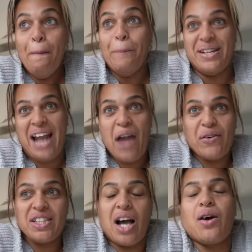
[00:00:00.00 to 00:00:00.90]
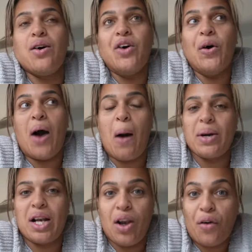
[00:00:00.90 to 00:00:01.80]
But Nathan's like, oh, I
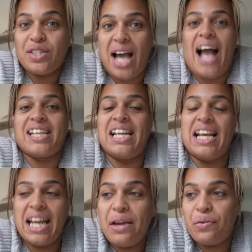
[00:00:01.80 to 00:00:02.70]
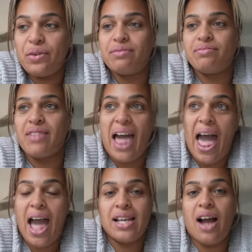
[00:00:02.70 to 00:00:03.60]
would love to actually live
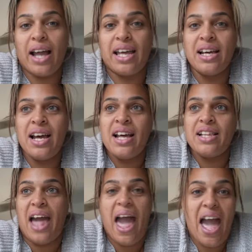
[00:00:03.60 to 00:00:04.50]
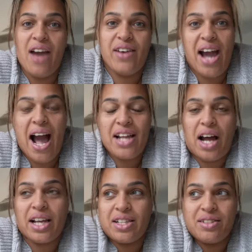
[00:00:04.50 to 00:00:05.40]
there, like the area,
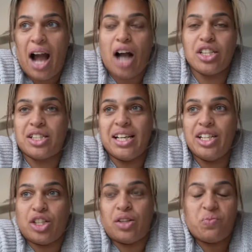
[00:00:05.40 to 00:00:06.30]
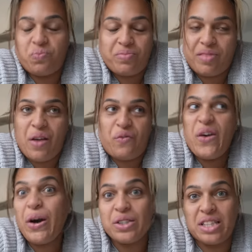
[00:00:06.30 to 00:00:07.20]
like I just, you just it feels